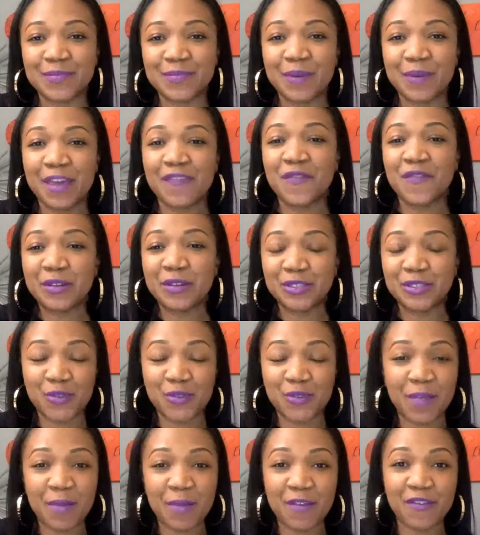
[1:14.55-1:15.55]
But if you are
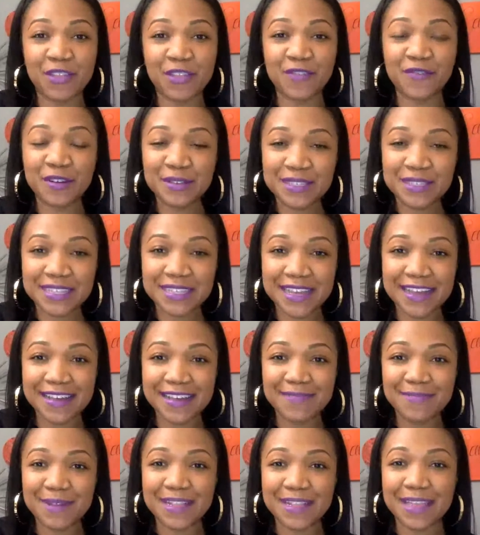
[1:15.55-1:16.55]
joining me for the first
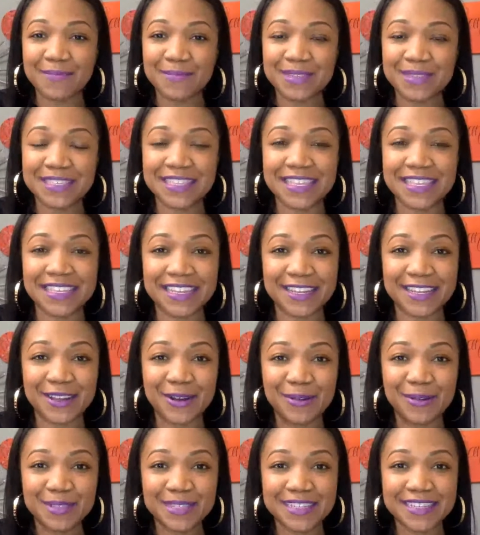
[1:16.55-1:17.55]
time, my name is Lanita
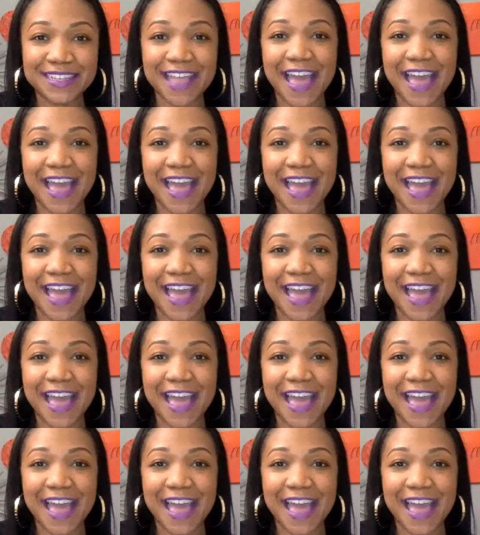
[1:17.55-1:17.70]
Holston.